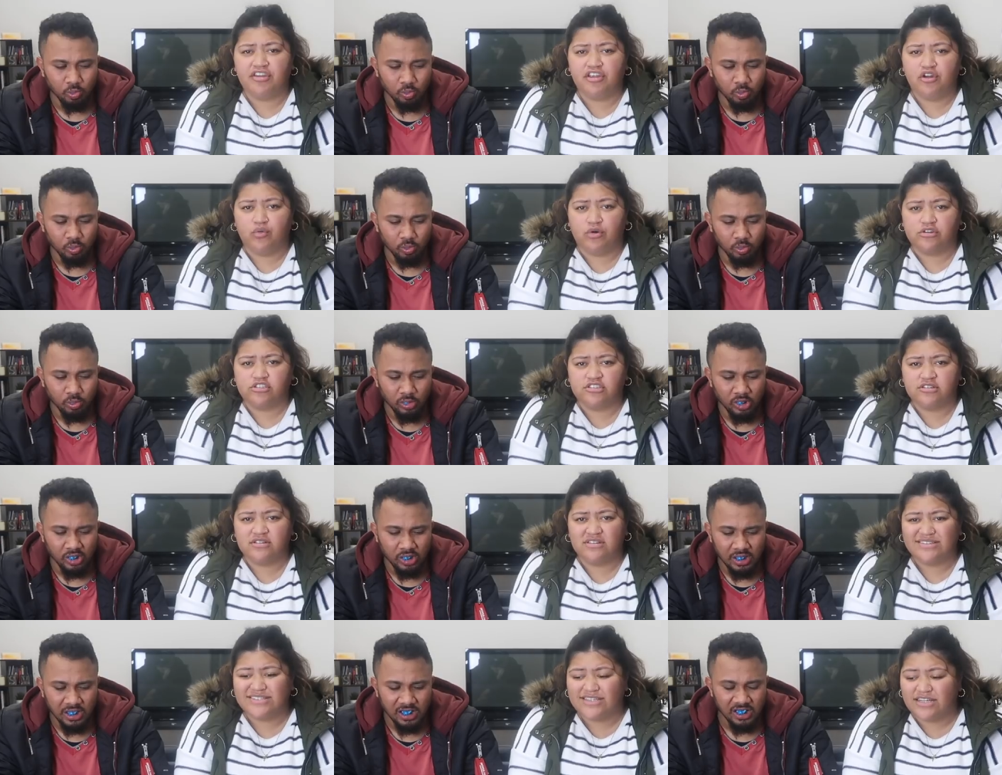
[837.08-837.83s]
Speaker 1: and you're
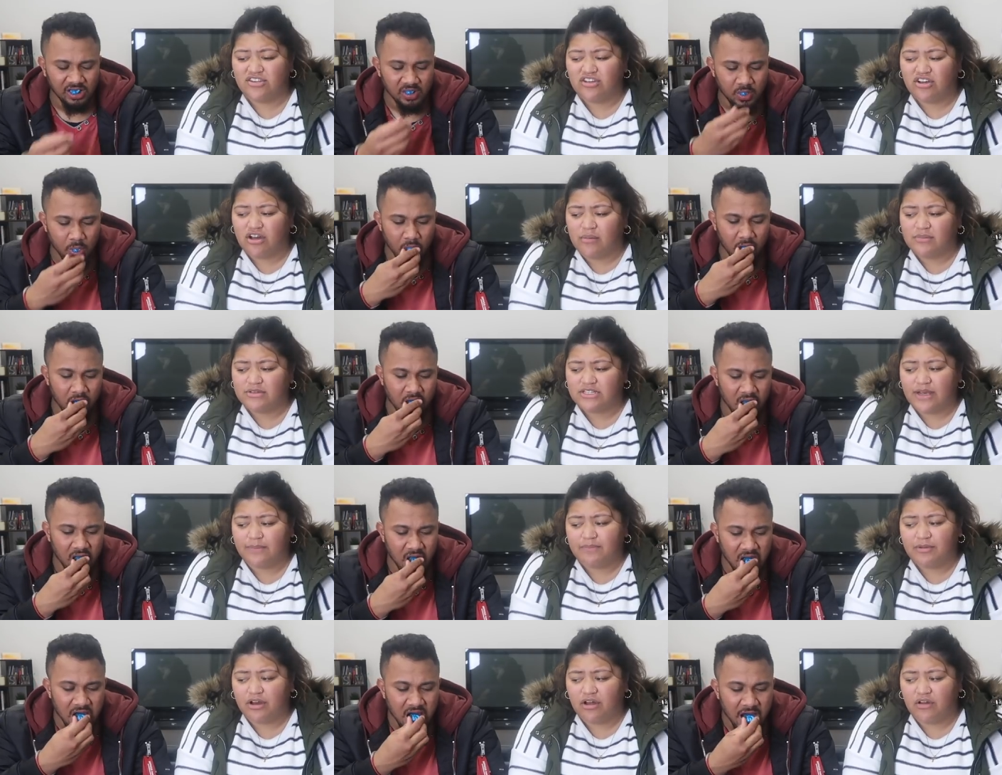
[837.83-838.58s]
watching this, can you comment
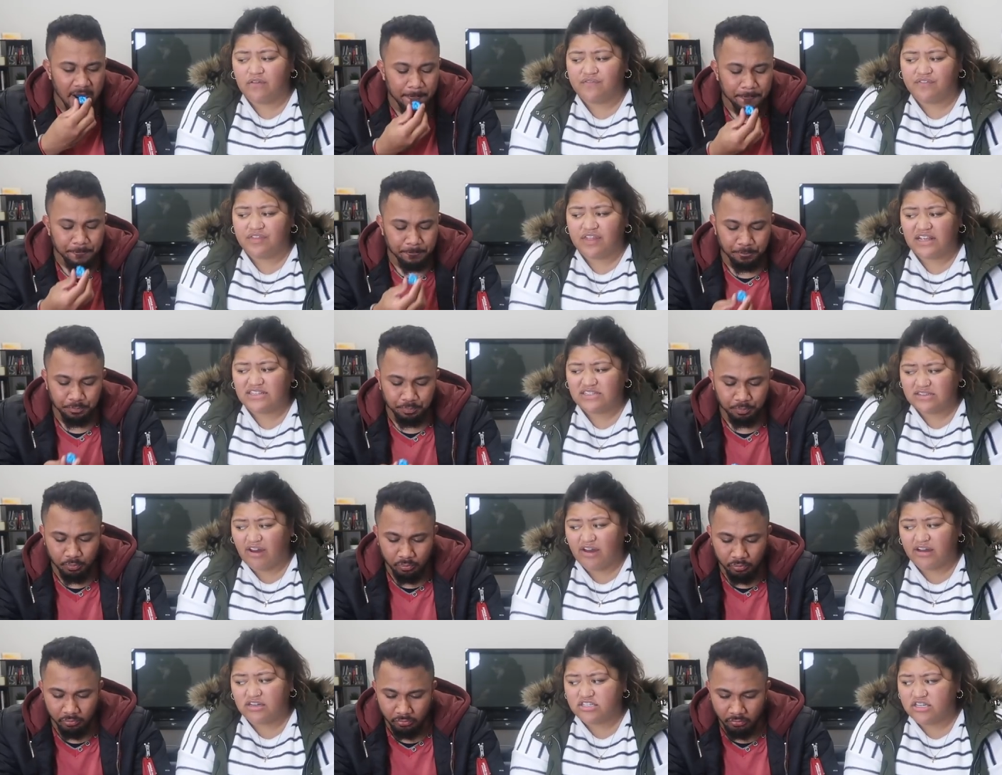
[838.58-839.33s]
down below if these
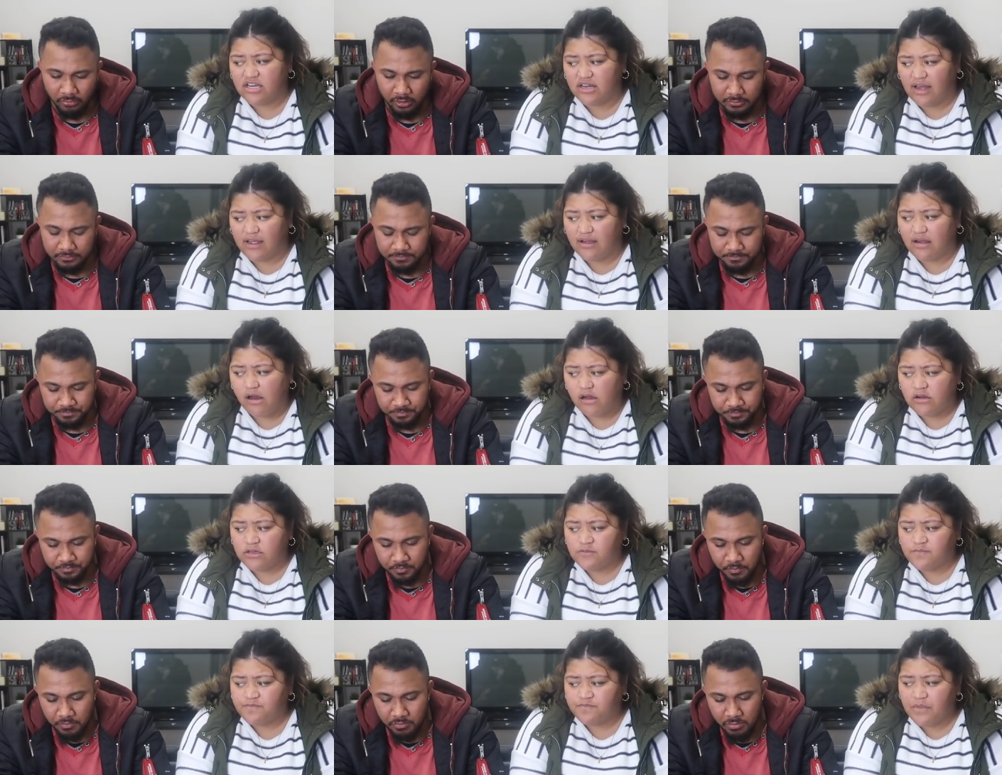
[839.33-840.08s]
are actually
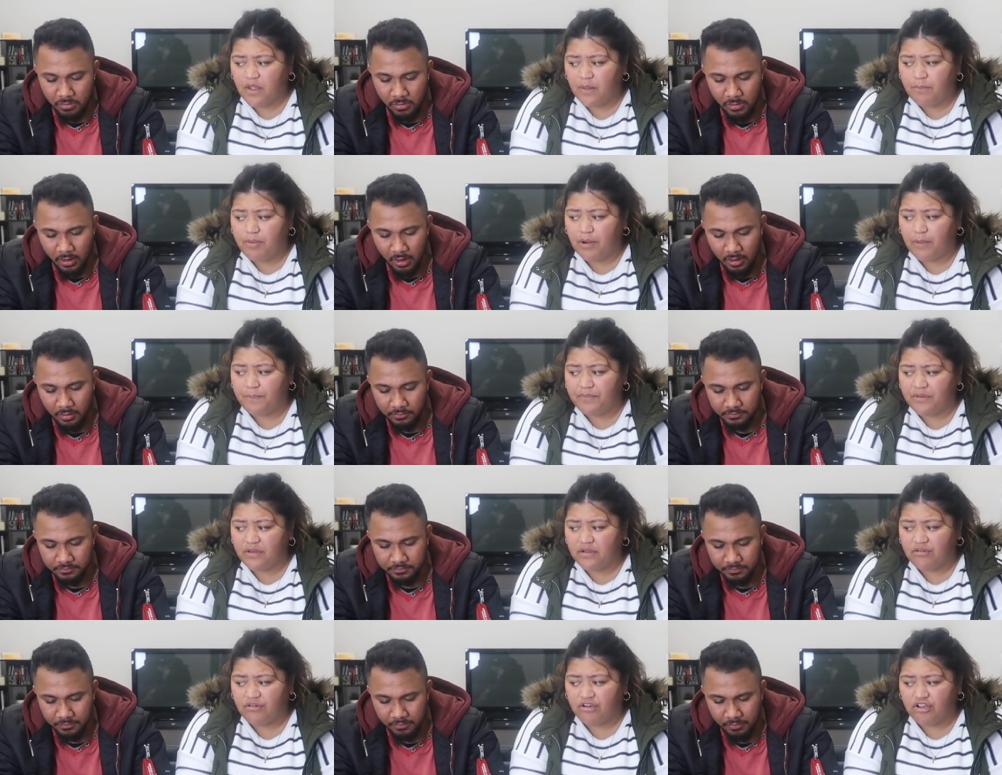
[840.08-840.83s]
like
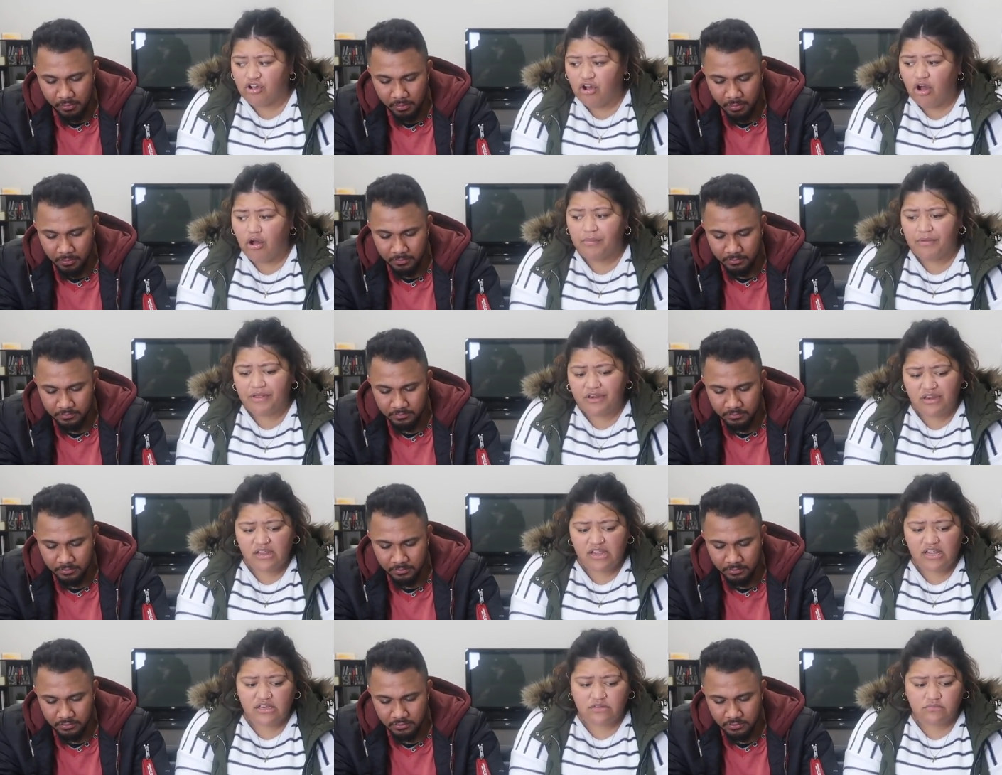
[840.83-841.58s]
popular and common
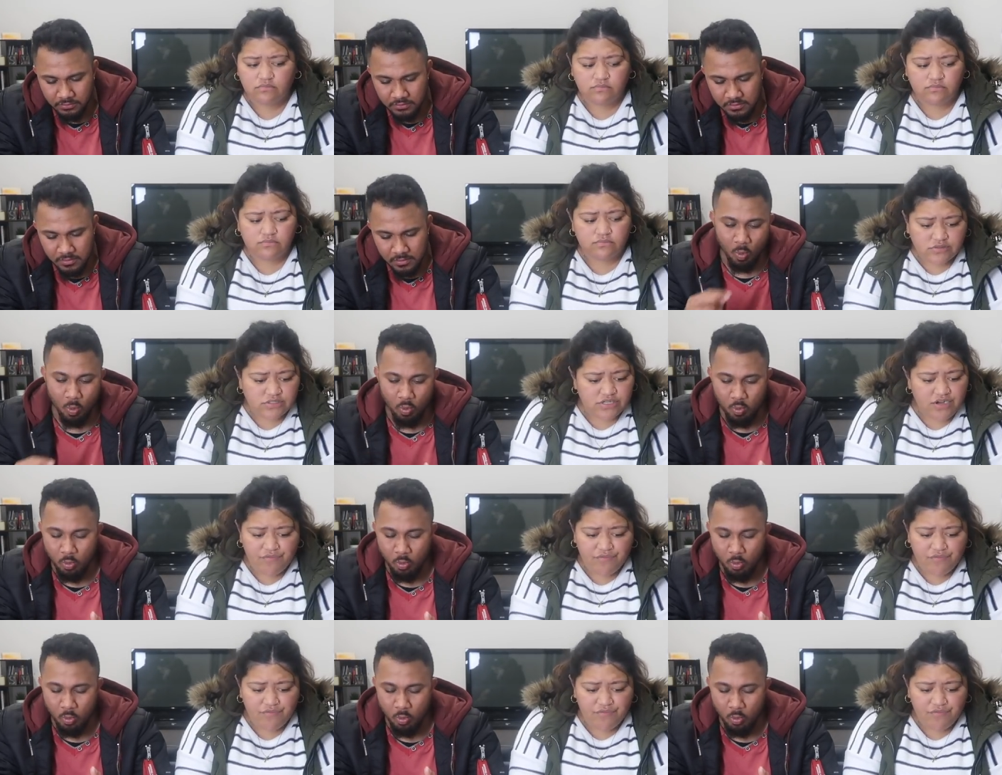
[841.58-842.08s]
in where